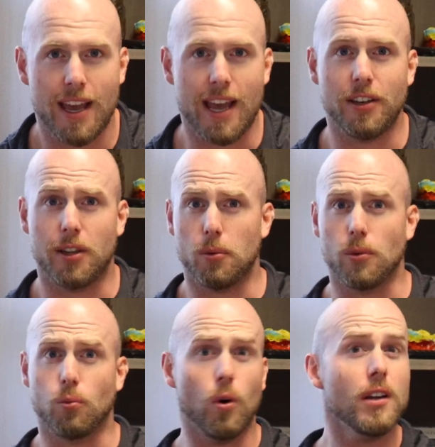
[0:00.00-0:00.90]
And there
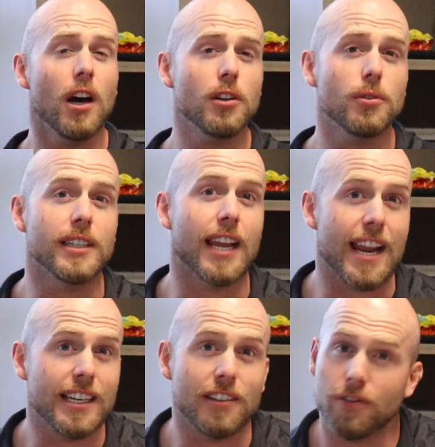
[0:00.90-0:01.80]
were
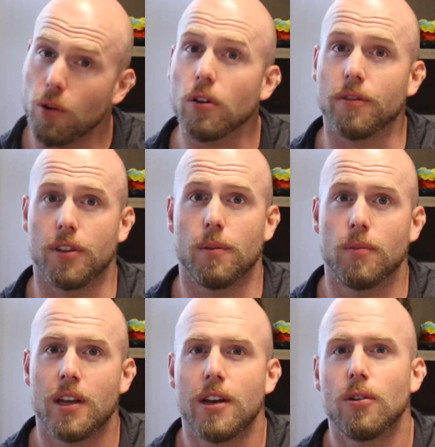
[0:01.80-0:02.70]
184 of them,
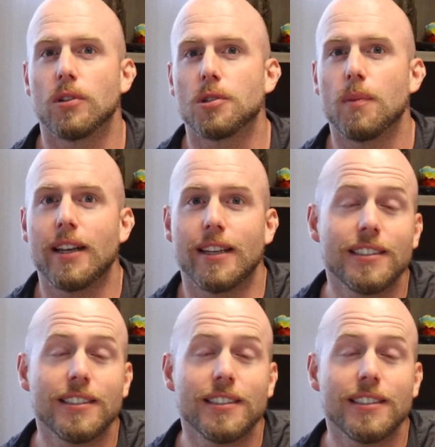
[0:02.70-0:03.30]
which meant